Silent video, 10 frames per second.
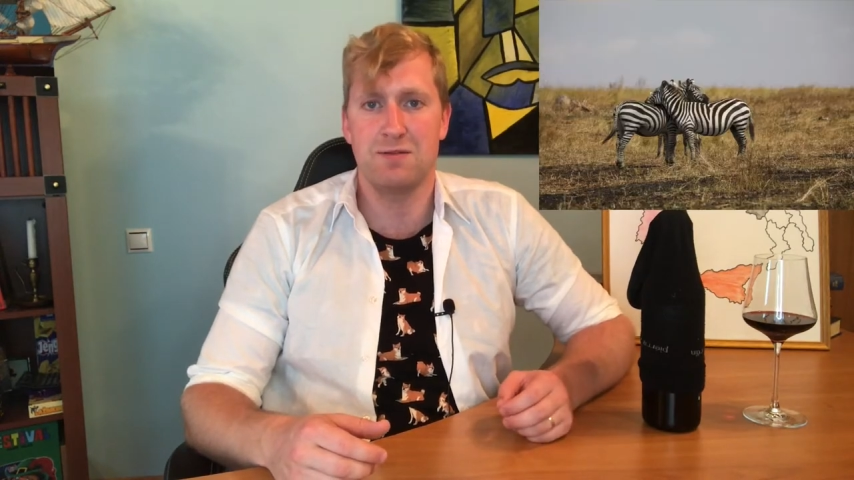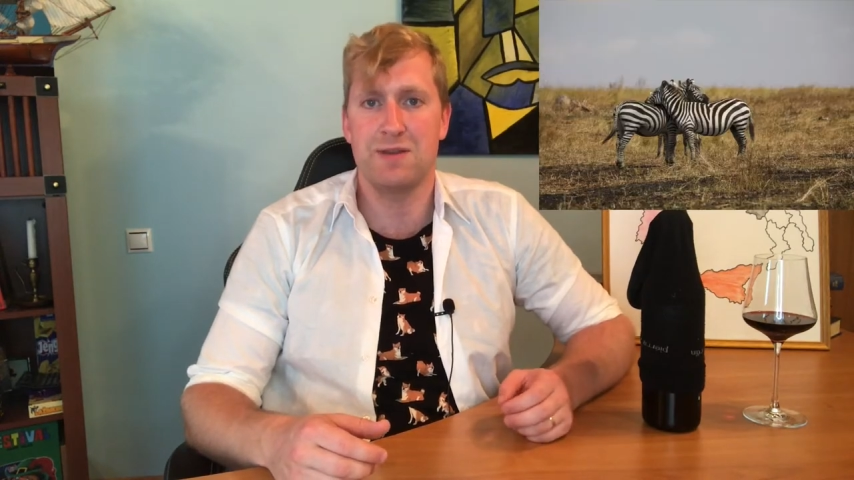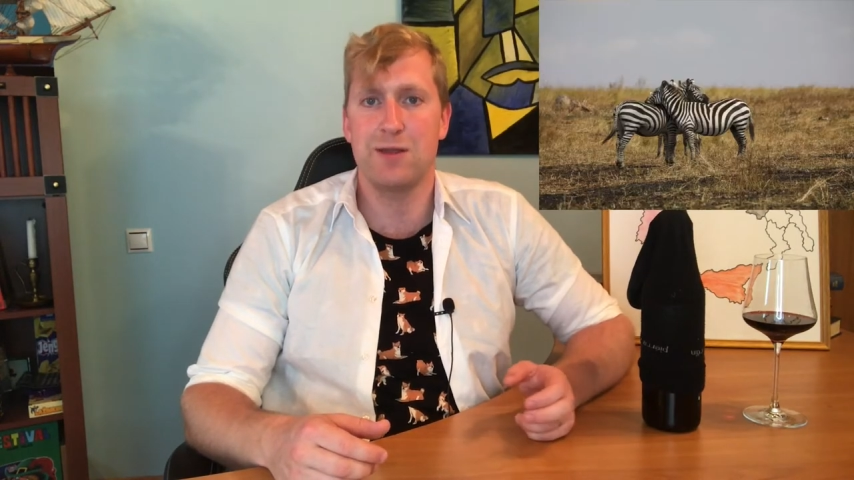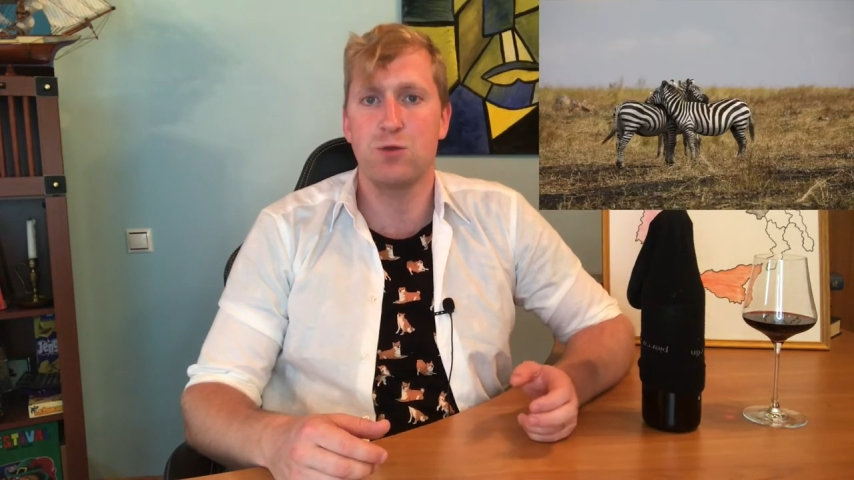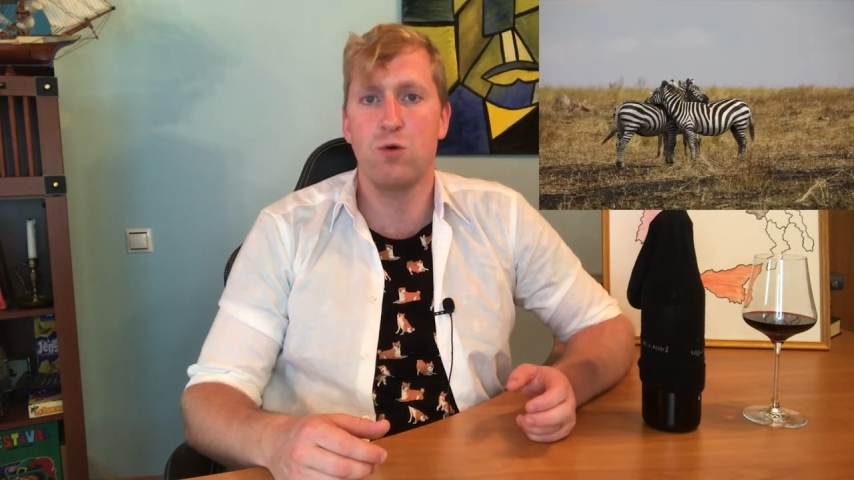
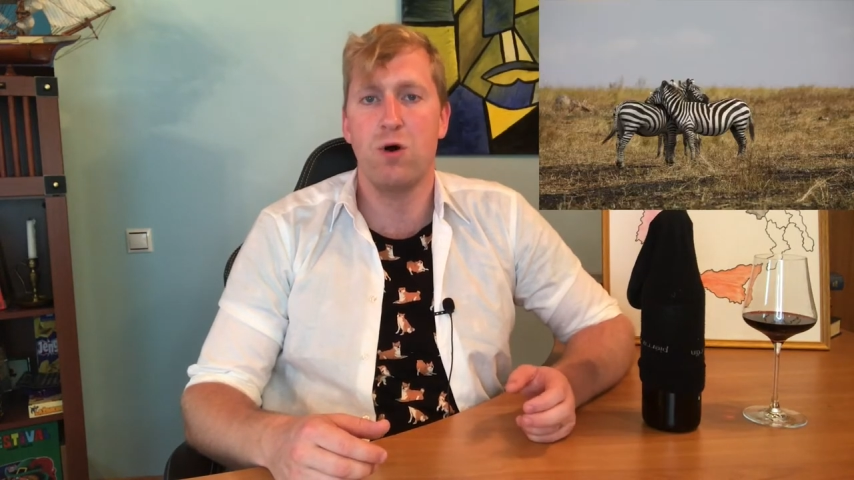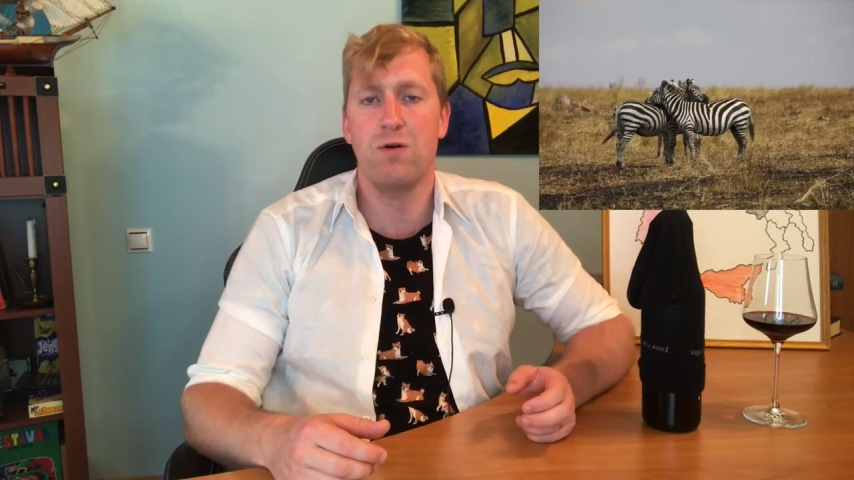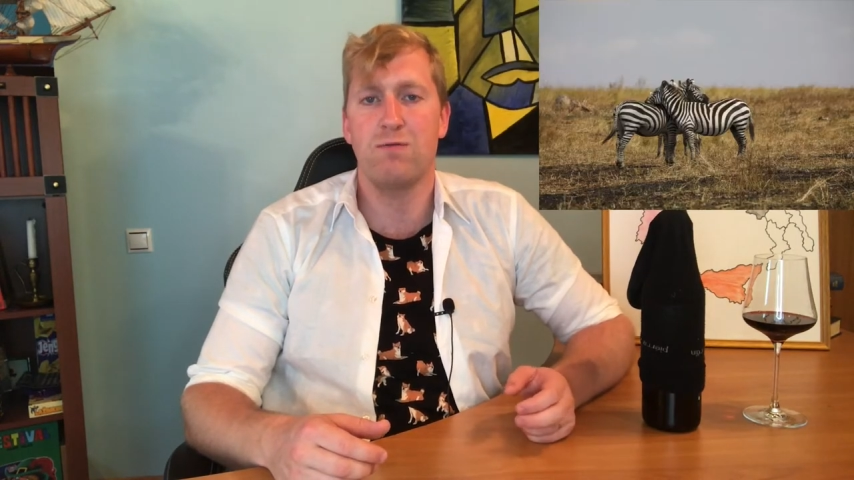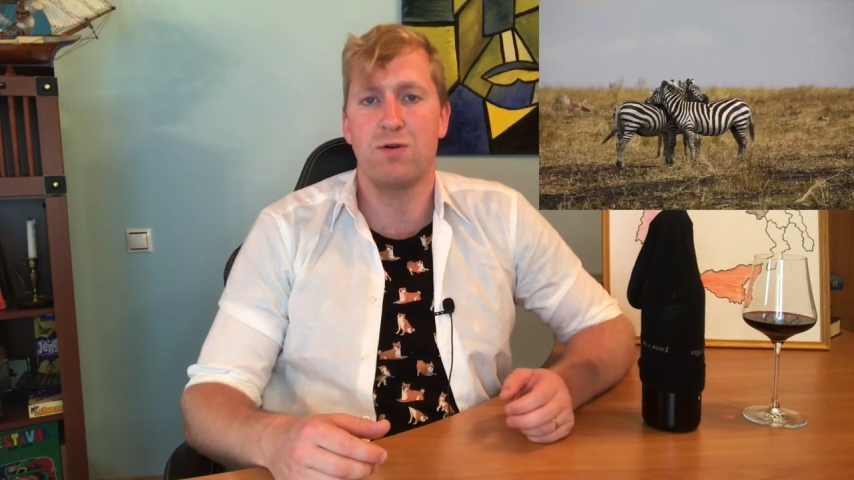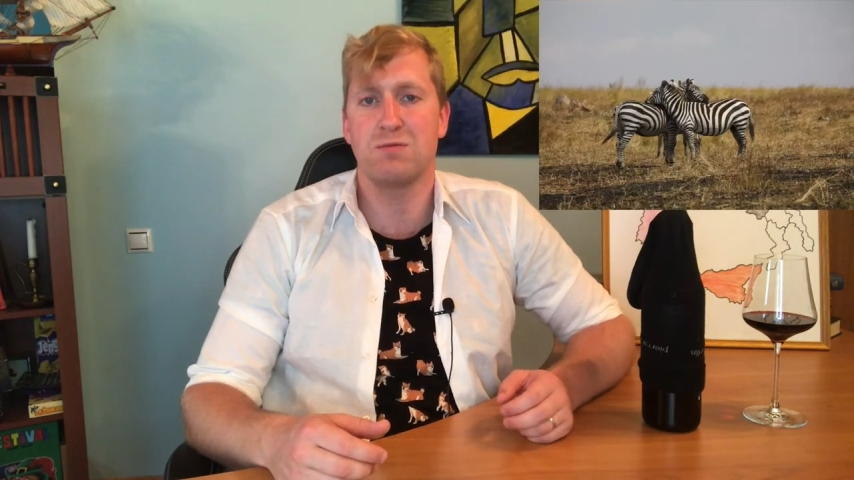the
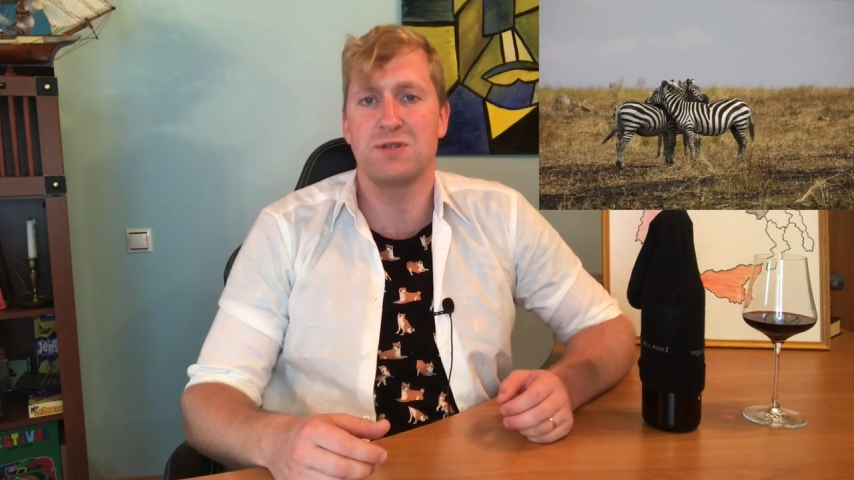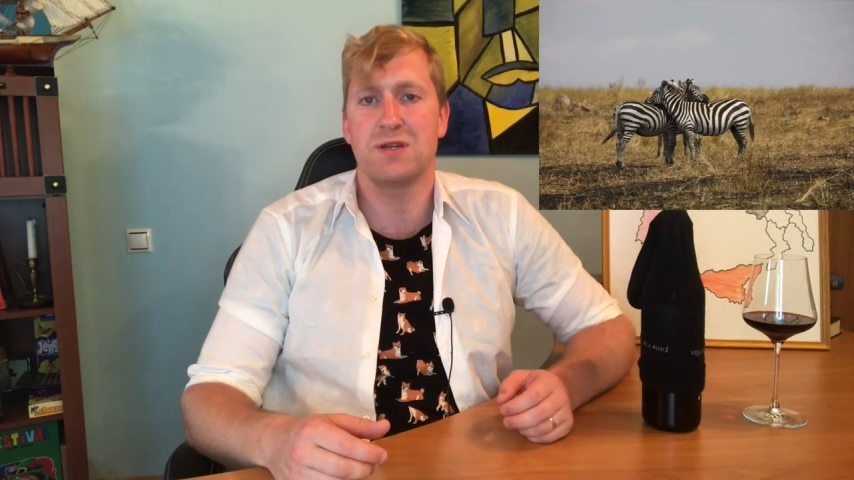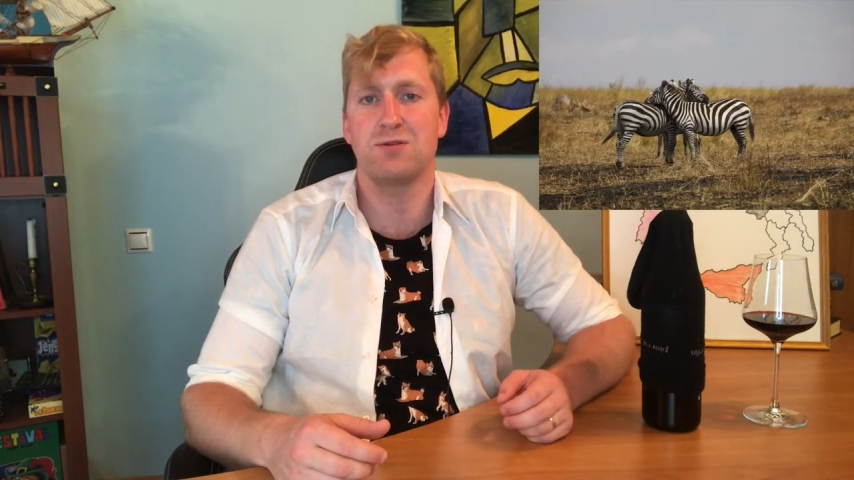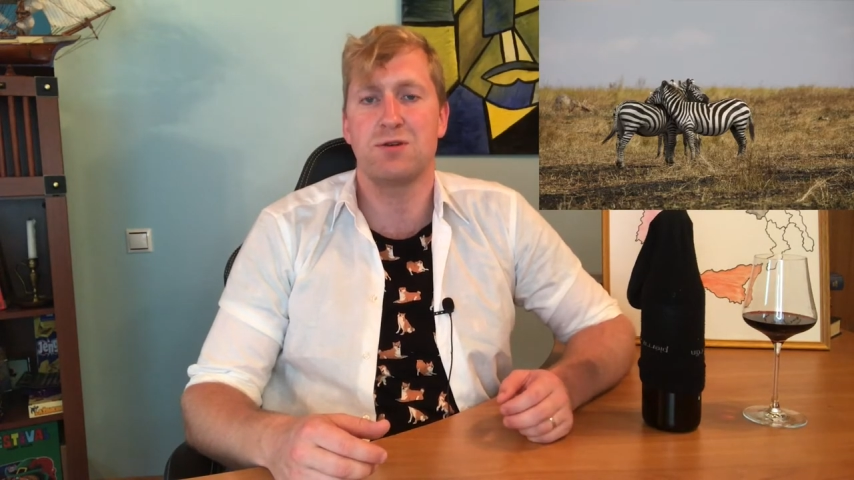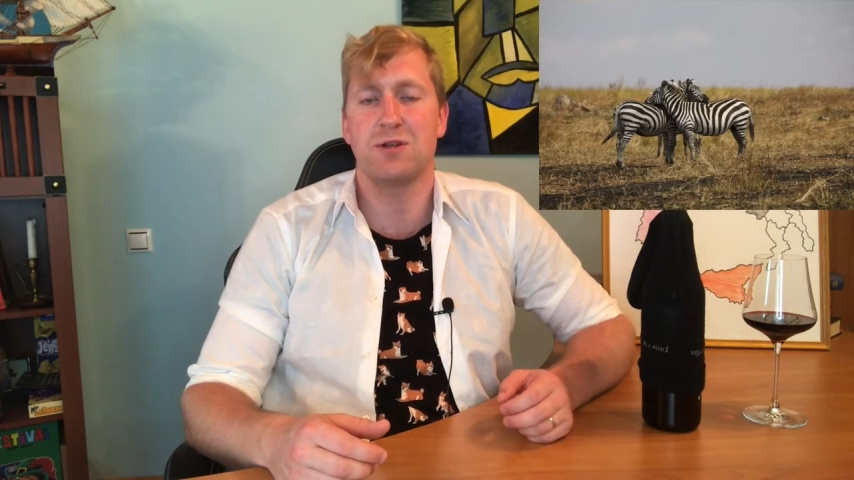duo from
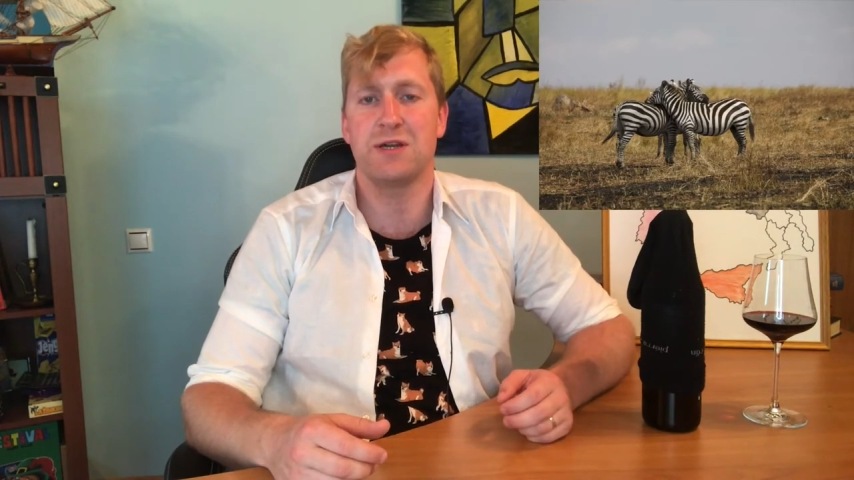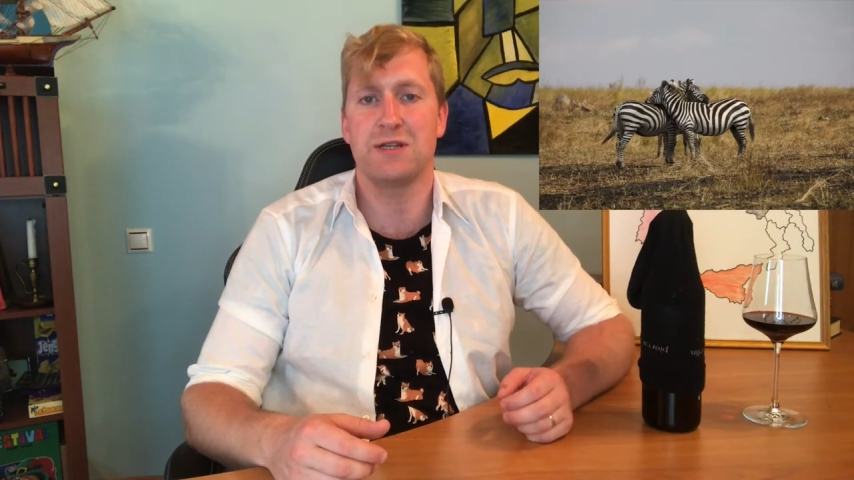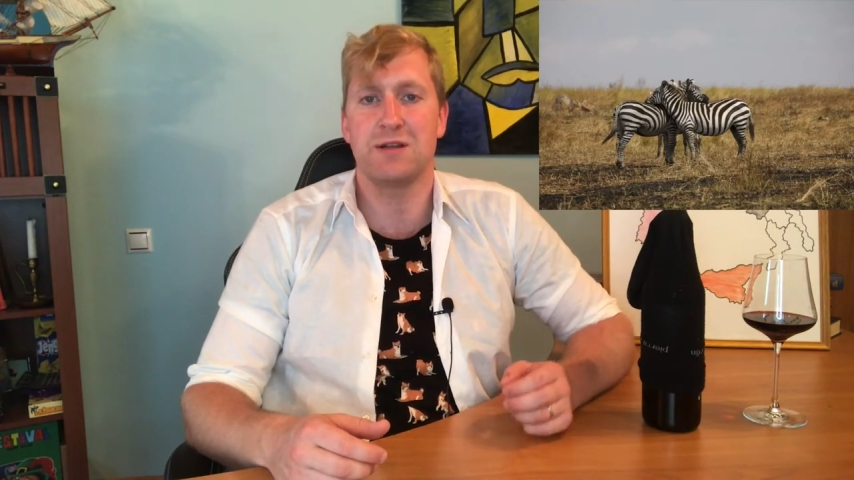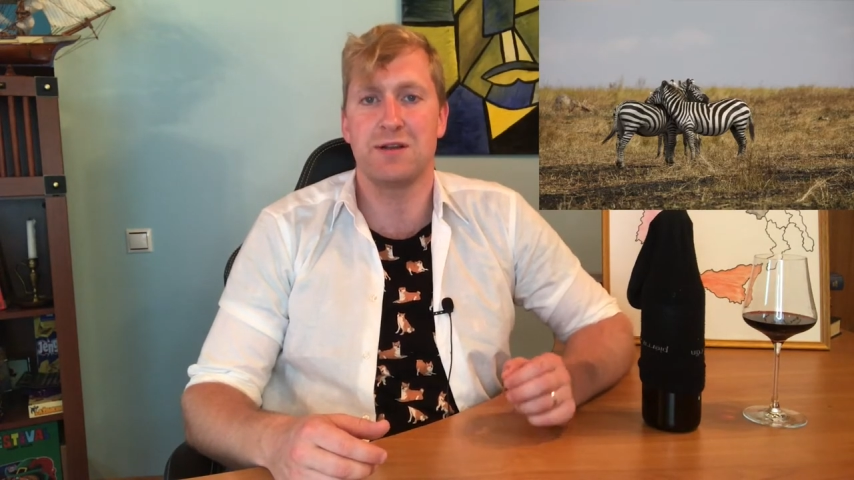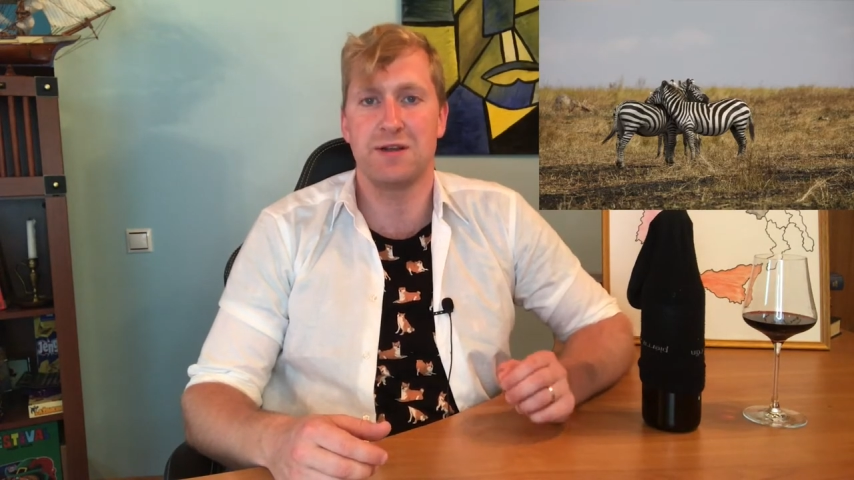central
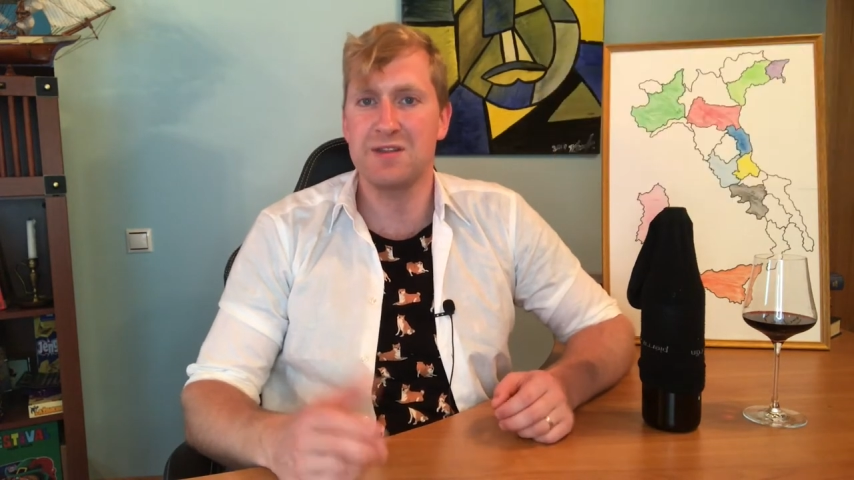Italy.